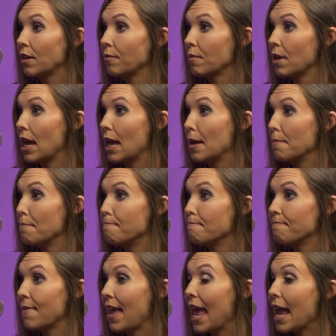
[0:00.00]

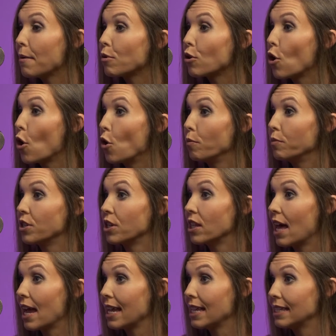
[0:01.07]
hammer home to
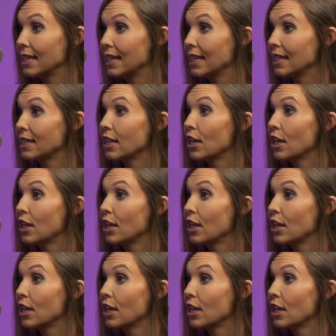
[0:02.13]
clients is